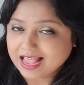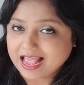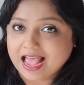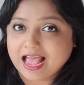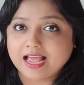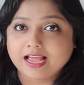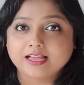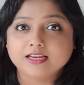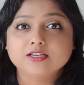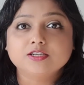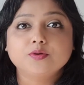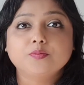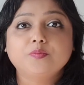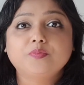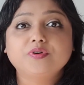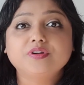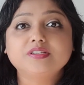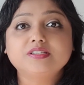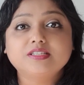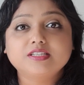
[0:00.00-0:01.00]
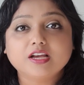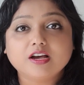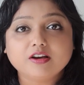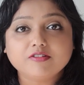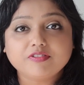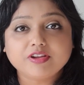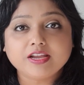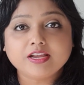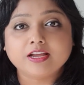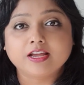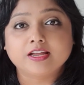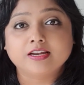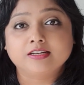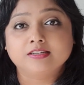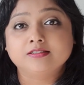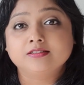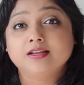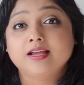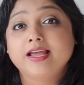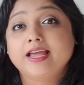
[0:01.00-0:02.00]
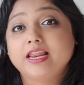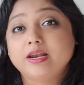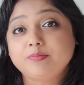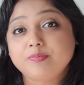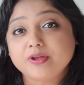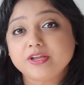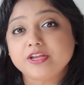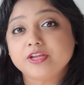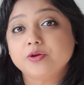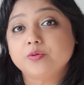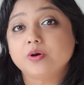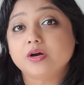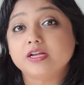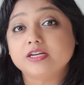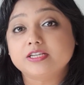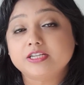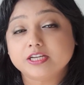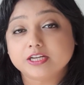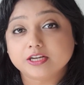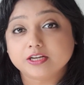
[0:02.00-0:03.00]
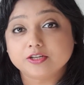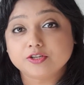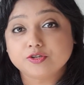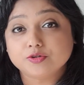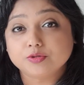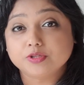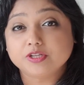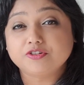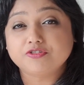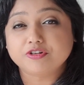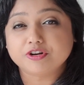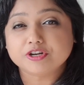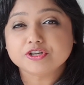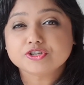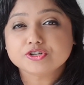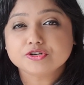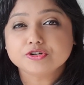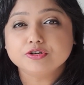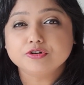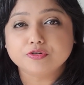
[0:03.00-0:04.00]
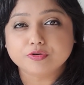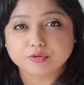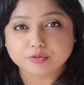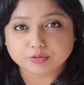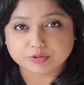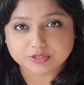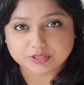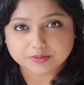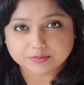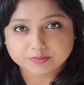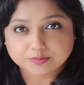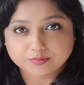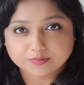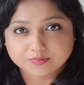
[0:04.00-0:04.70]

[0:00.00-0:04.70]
and preserving and helping you adhere to the traditional roots.